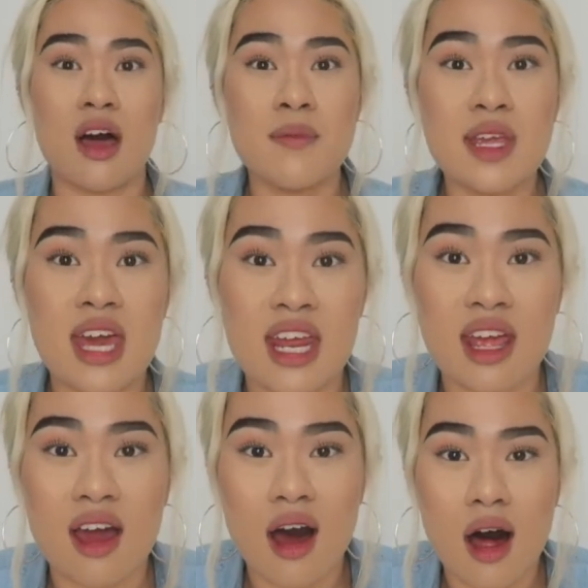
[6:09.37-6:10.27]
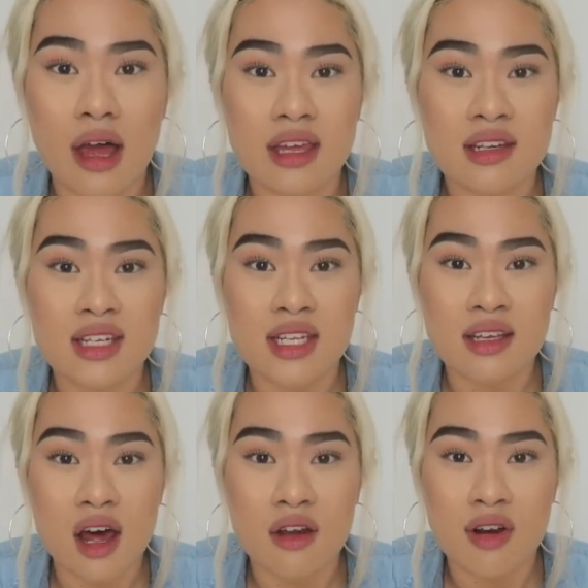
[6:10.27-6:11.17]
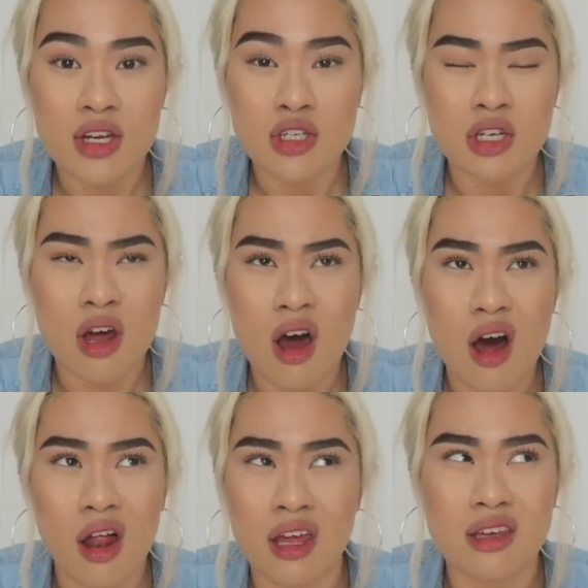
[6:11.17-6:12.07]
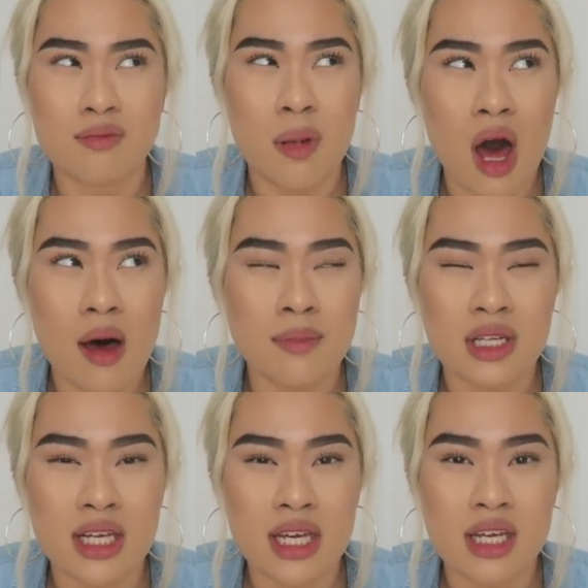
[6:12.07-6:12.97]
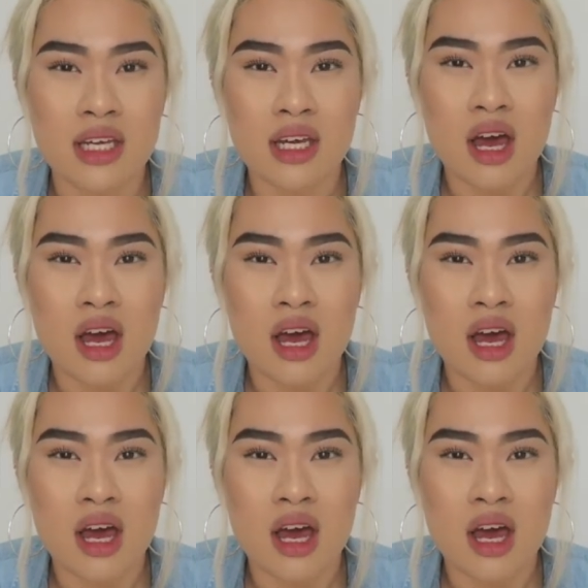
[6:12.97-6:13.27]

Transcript: I've been getting like discoloration, like purpley